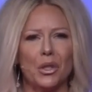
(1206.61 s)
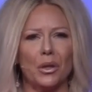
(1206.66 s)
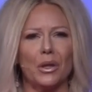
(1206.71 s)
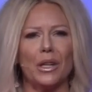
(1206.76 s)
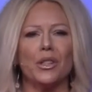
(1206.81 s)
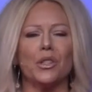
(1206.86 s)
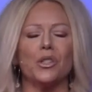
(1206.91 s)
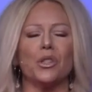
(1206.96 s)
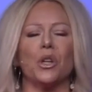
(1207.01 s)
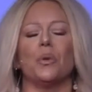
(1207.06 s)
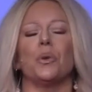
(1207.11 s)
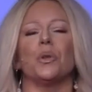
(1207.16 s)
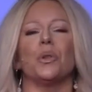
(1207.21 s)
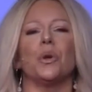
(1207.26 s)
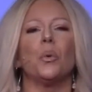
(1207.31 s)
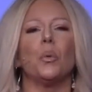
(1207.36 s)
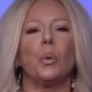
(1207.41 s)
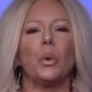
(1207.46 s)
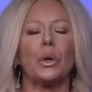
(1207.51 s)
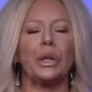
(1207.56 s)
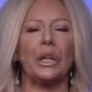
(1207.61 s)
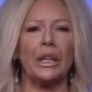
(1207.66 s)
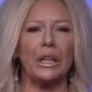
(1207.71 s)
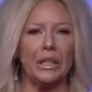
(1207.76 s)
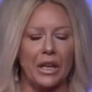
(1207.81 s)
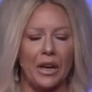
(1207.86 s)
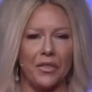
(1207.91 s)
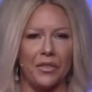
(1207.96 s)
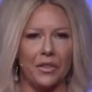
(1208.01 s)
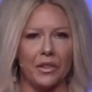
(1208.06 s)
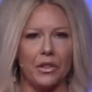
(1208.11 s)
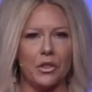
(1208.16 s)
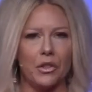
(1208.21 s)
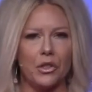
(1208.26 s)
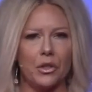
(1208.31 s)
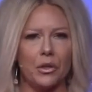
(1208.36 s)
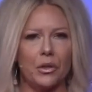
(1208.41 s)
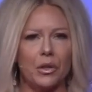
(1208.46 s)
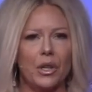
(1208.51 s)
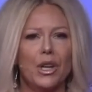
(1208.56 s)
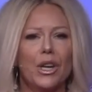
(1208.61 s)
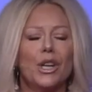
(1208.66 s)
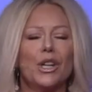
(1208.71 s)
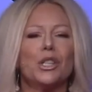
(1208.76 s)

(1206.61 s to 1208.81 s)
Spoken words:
So let's start with a working definition.